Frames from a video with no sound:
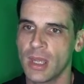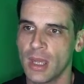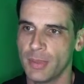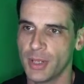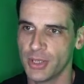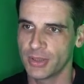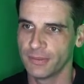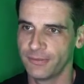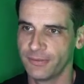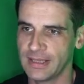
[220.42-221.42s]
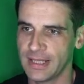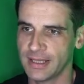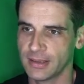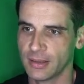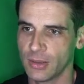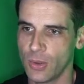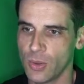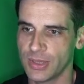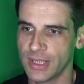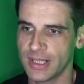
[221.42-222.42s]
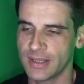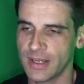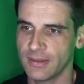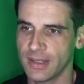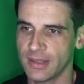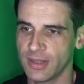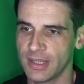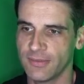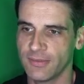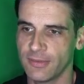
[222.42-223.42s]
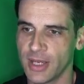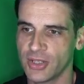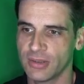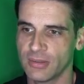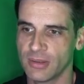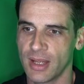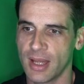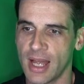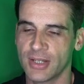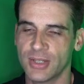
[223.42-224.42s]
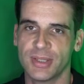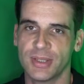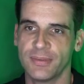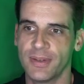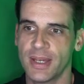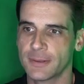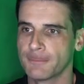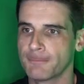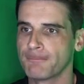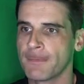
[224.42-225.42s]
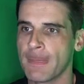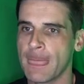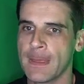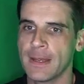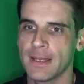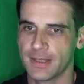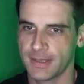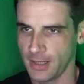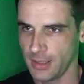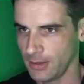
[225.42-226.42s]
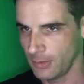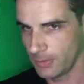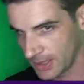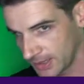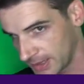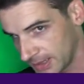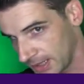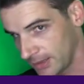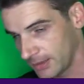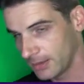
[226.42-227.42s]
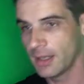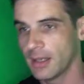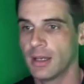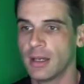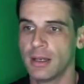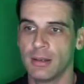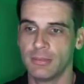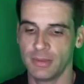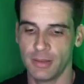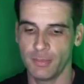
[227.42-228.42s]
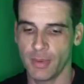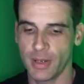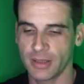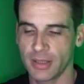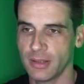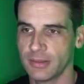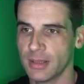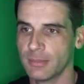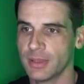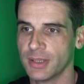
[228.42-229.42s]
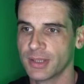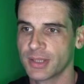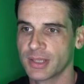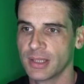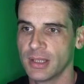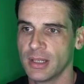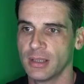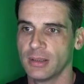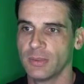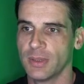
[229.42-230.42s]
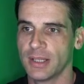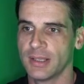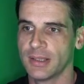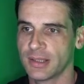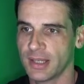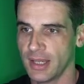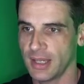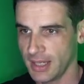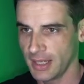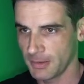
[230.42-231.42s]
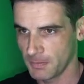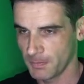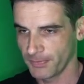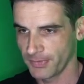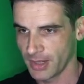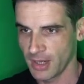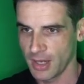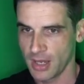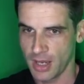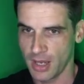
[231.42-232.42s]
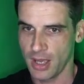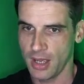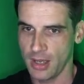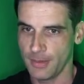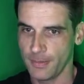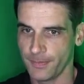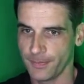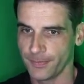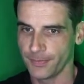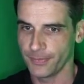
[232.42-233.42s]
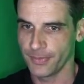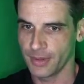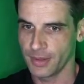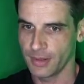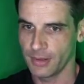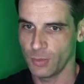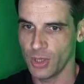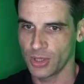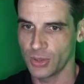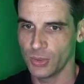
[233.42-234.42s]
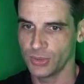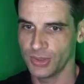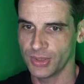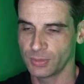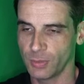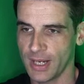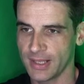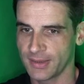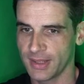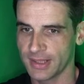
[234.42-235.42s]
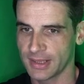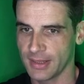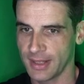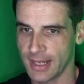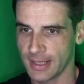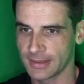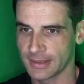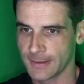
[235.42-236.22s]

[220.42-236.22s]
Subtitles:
But you can fill in all this information as you see fit. So we can say barcode numbers. We can say work orders, weights, things like that.